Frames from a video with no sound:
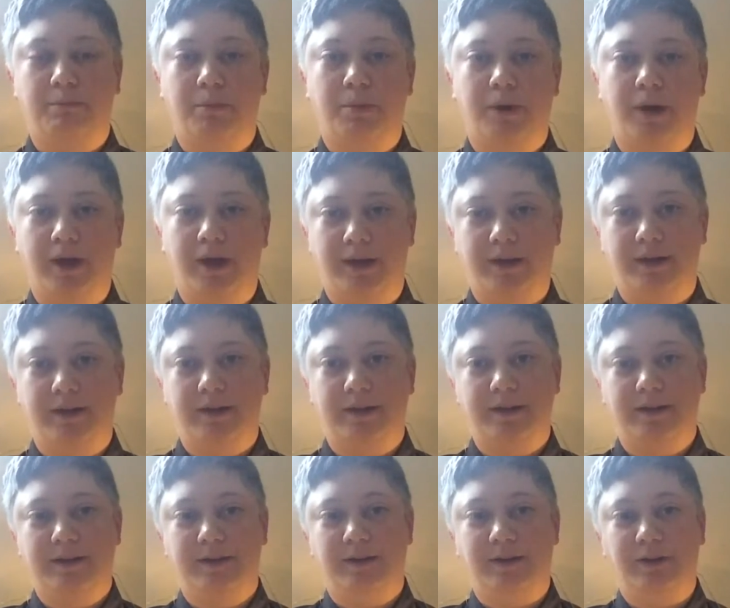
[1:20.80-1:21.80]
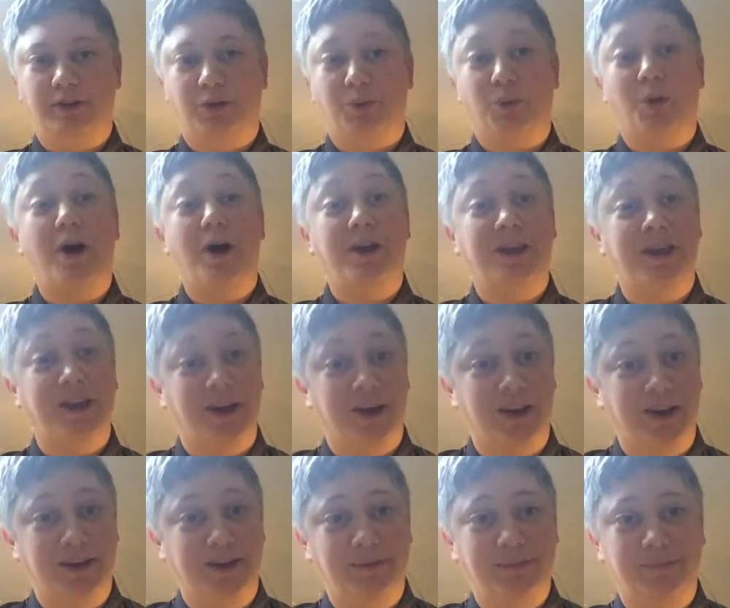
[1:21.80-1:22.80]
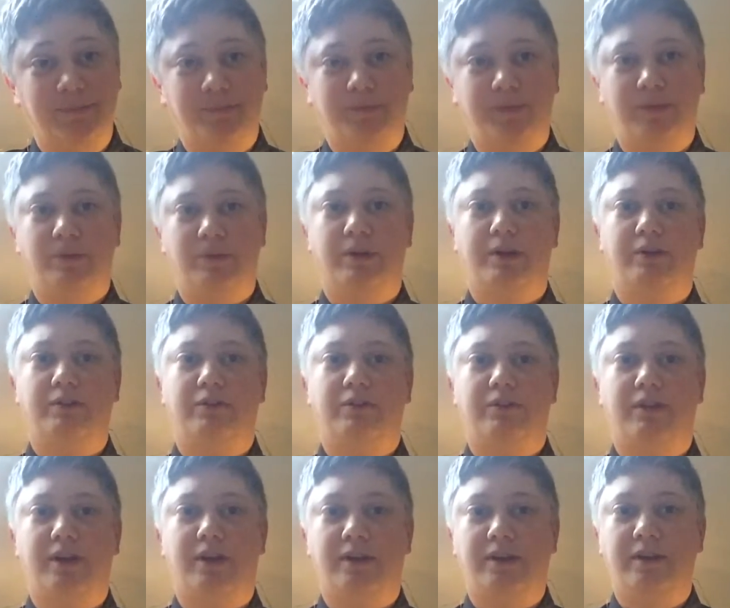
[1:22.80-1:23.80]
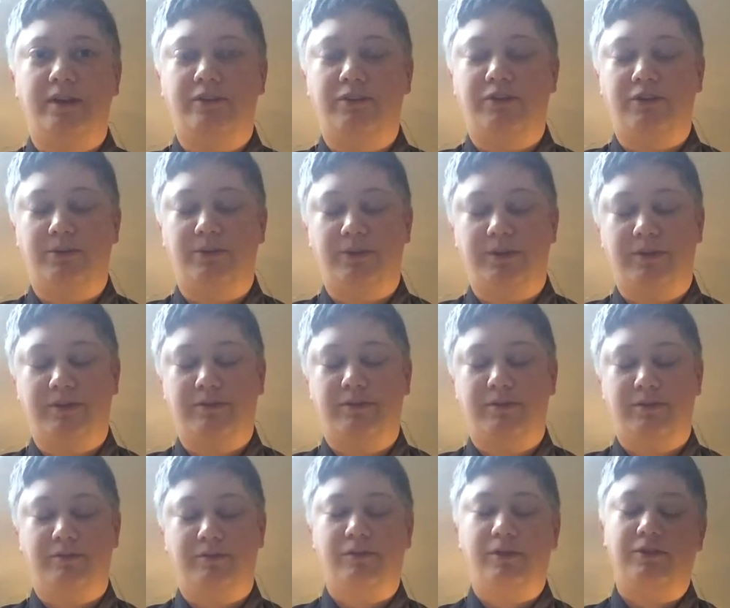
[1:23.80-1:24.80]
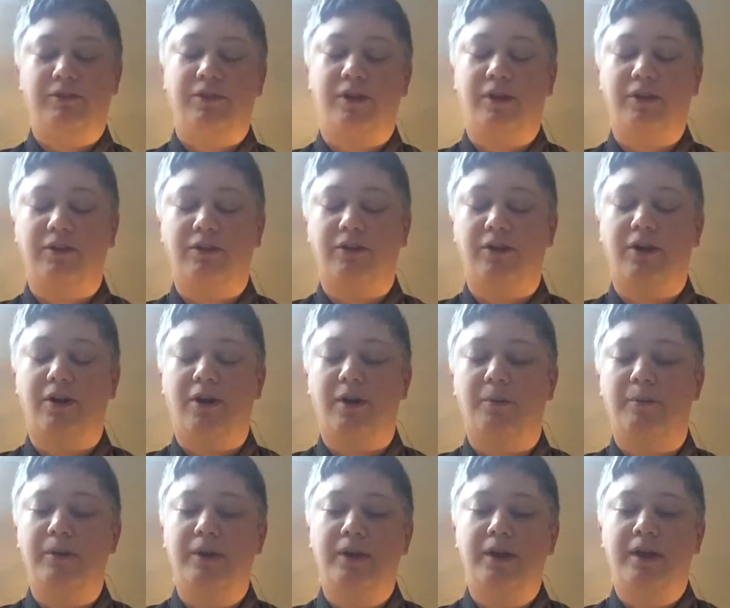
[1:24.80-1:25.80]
but you're walking on it, which is not an issue with the flu shot in your arm.